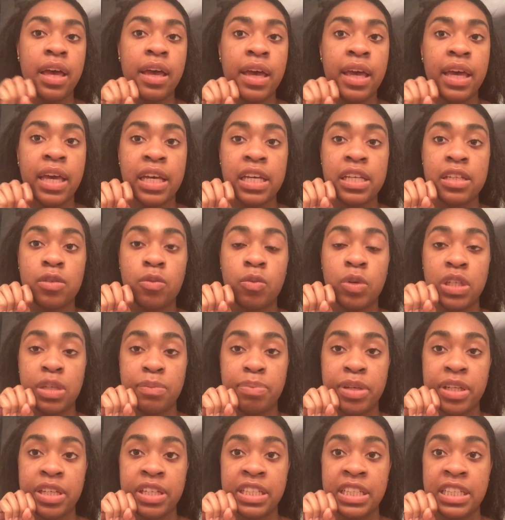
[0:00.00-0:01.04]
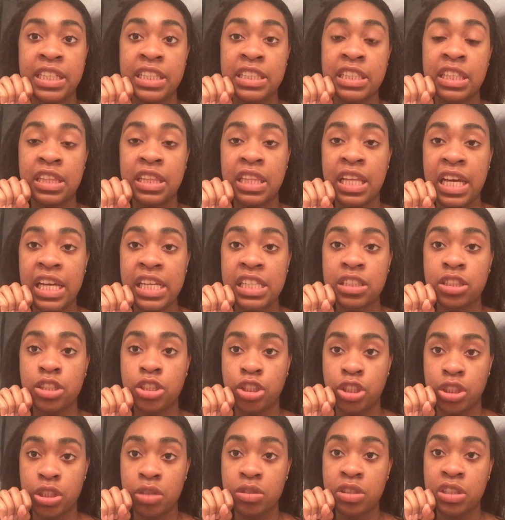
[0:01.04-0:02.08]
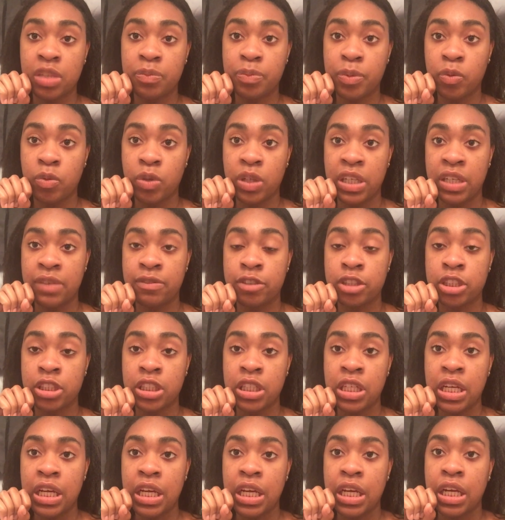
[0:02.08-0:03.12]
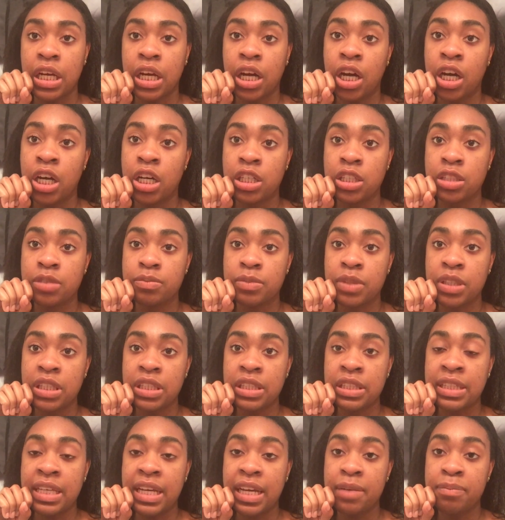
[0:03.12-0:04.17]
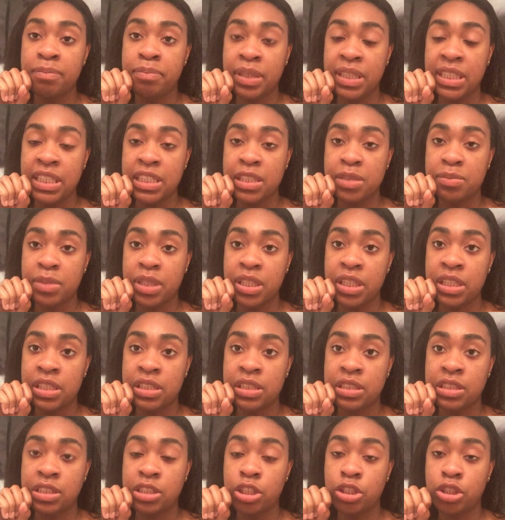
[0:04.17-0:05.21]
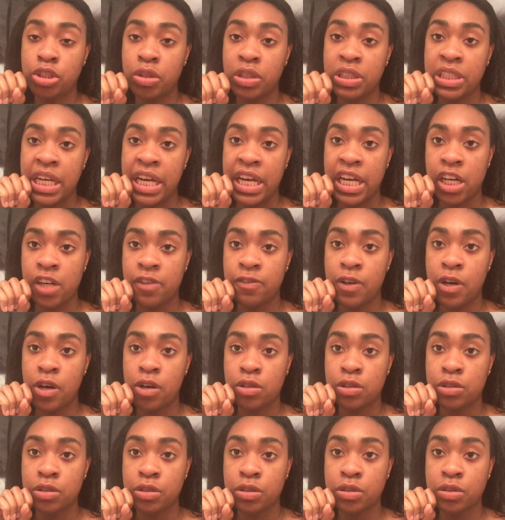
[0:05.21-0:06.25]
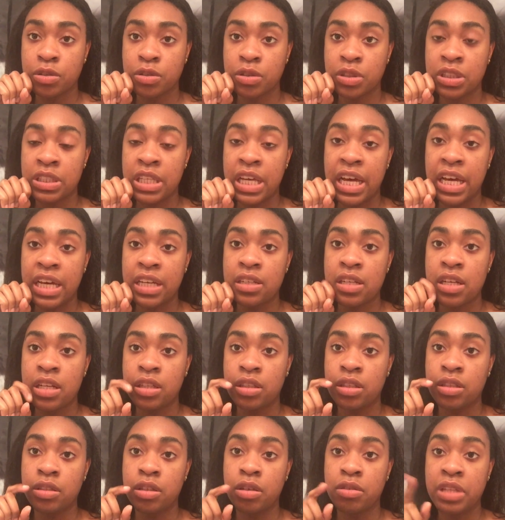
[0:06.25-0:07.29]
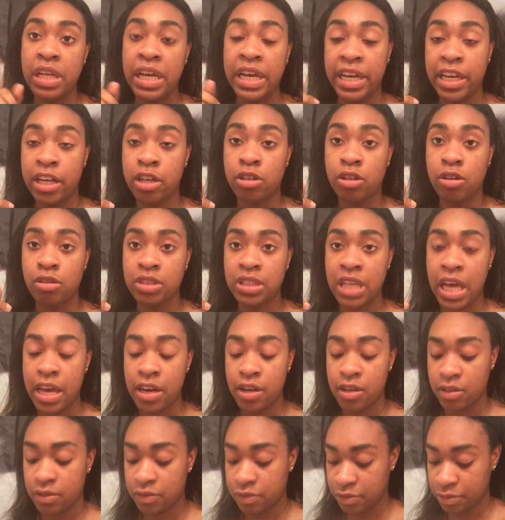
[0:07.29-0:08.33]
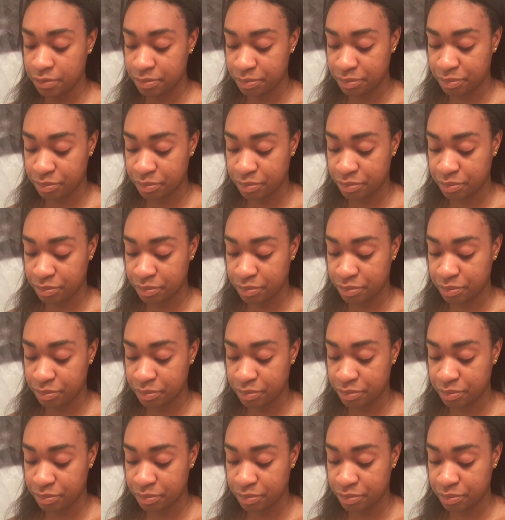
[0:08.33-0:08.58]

and when they put it here and the light shows up or whatever, that beam is destroying the hair follicles that, you know, the hair grows out of.